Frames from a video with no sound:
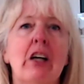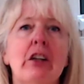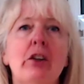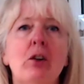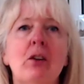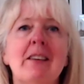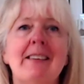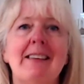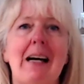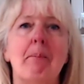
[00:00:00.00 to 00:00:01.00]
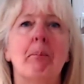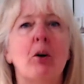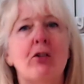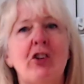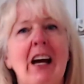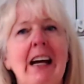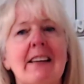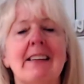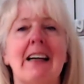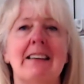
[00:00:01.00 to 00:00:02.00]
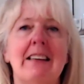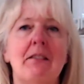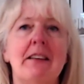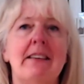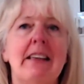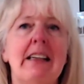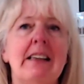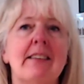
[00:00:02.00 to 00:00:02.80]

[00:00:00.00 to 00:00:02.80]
you can set projects, activities,